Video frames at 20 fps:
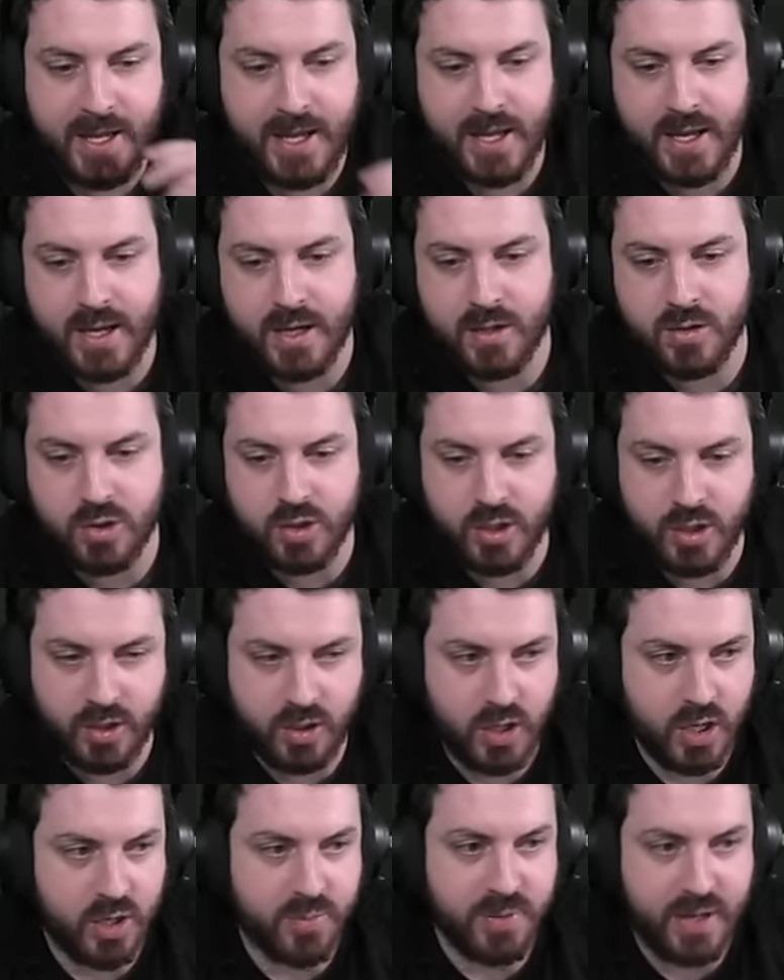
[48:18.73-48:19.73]
and you need to
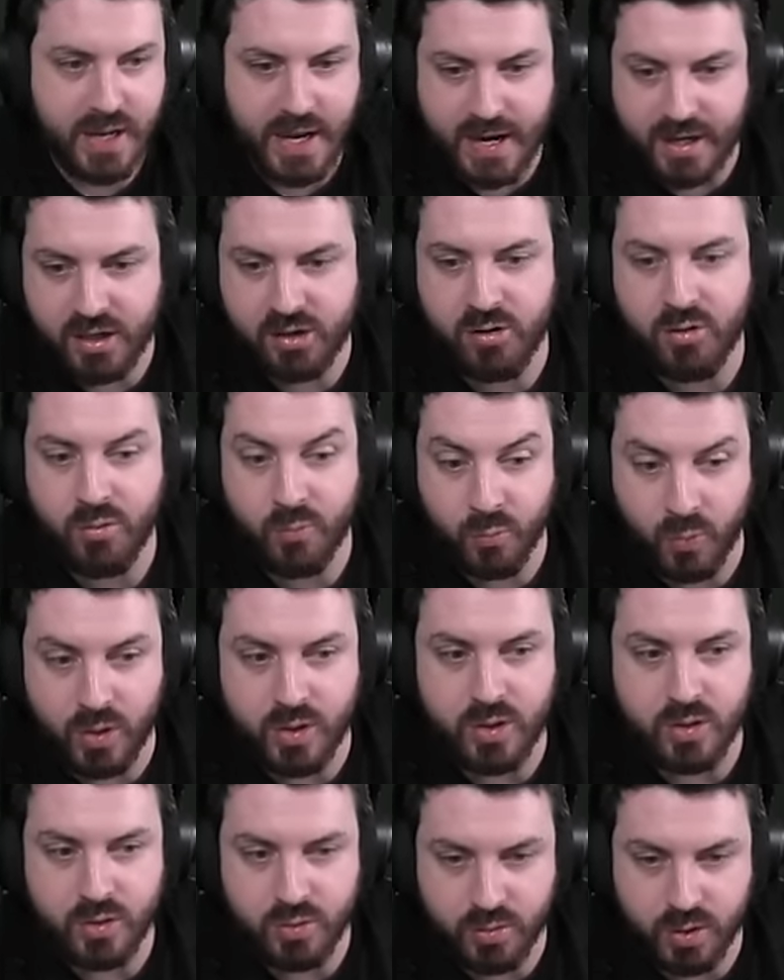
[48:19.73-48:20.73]
kind of be accurate with what
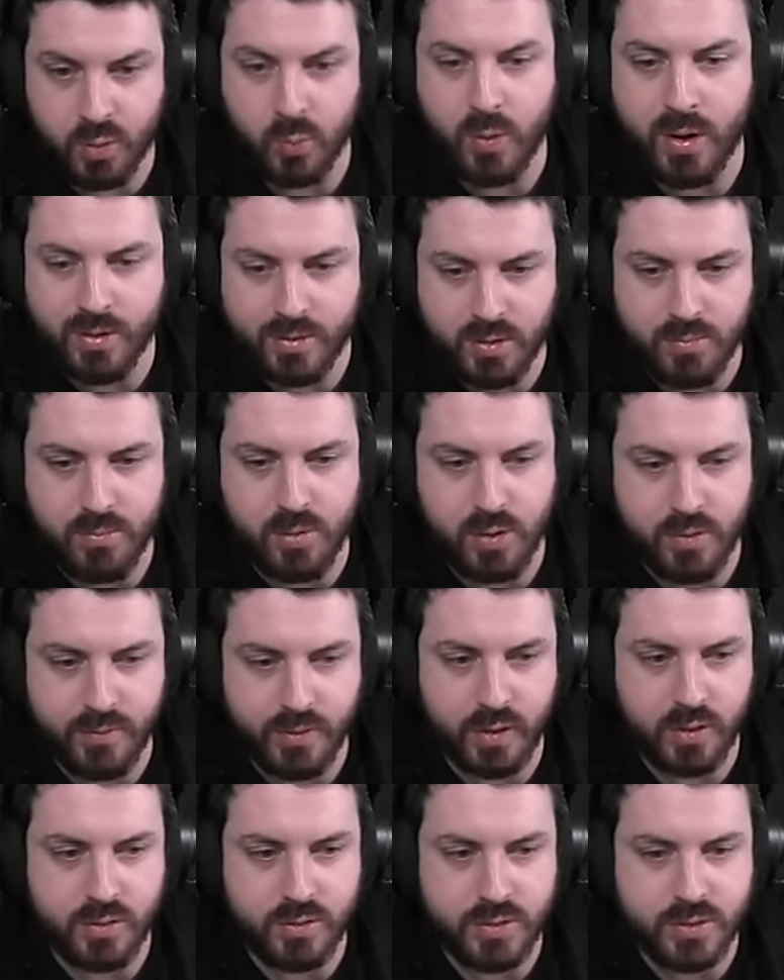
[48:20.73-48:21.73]
you're doing while you're
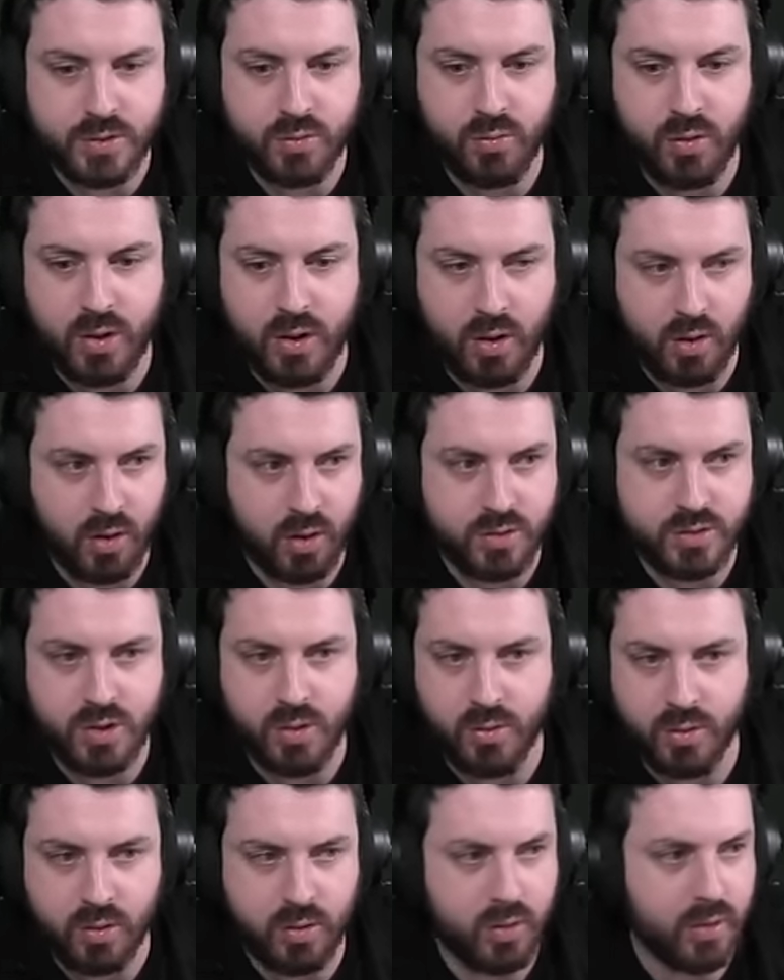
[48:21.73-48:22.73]
moving on the screen. A lot's
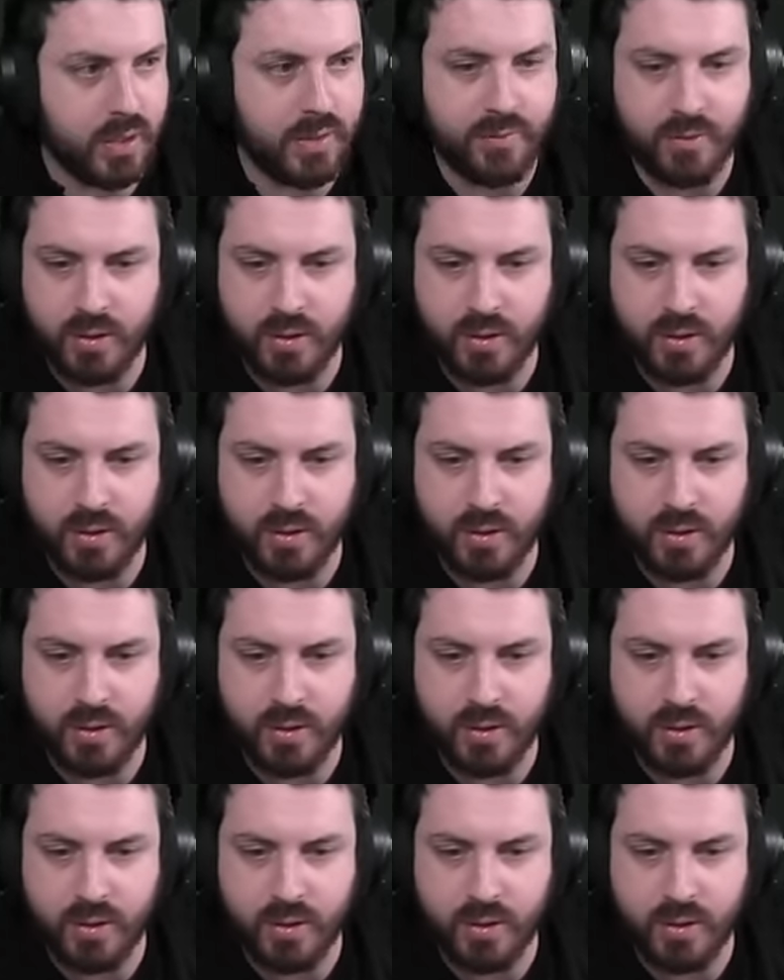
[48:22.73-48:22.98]
going on, even